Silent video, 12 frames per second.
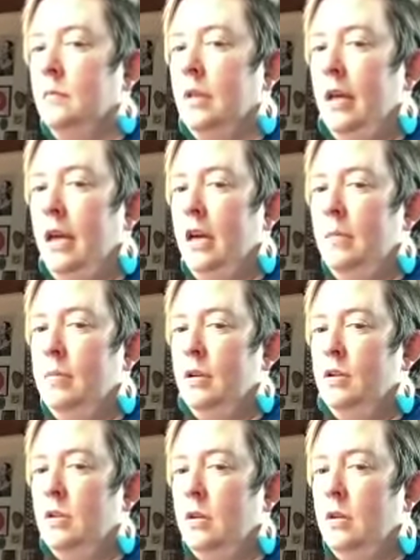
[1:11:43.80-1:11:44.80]
The
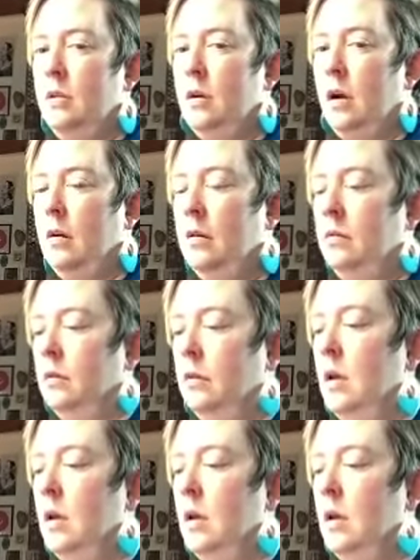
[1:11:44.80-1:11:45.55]
Handbook Journal Co.